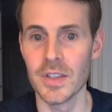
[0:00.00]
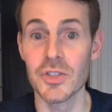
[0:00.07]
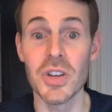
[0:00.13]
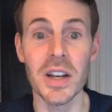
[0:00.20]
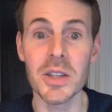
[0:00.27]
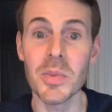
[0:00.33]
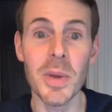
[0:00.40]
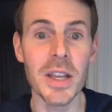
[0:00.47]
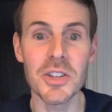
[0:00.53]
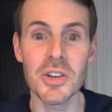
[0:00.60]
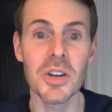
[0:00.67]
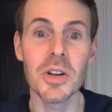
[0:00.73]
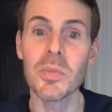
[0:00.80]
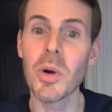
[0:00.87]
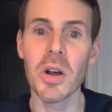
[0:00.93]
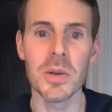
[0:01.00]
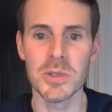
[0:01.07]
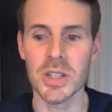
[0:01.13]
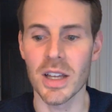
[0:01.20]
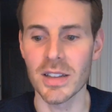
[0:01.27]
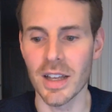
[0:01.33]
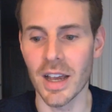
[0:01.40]
Check to make sure your
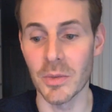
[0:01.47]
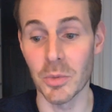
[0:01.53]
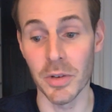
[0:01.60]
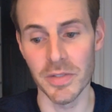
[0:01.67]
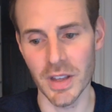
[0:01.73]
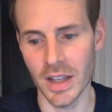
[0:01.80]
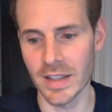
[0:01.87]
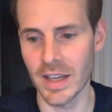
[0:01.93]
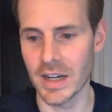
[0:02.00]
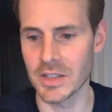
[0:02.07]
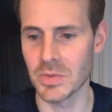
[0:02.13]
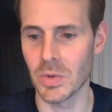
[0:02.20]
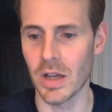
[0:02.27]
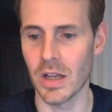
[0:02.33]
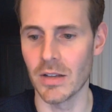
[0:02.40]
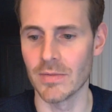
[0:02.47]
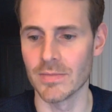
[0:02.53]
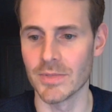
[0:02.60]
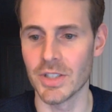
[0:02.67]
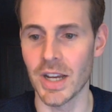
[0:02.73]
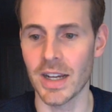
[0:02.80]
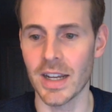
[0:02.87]
modem's online. We've done that as well.
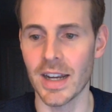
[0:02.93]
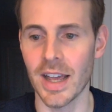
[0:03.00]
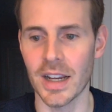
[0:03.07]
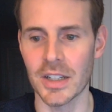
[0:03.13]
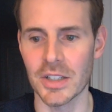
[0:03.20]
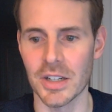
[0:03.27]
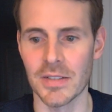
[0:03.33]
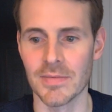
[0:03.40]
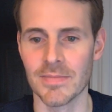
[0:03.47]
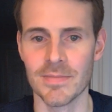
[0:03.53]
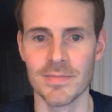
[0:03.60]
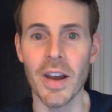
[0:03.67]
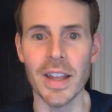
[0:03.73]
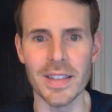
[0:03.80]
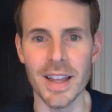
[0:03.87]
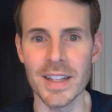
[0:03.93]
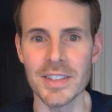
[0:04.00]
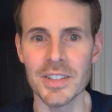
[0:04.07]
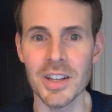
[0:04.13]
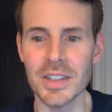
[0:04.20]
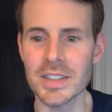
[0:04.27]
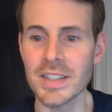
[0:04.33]
Check connection. All right,
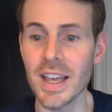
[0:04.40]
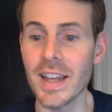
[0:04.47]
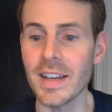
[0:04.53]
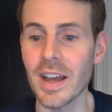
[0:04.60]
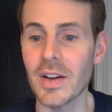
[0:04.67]
that's all set.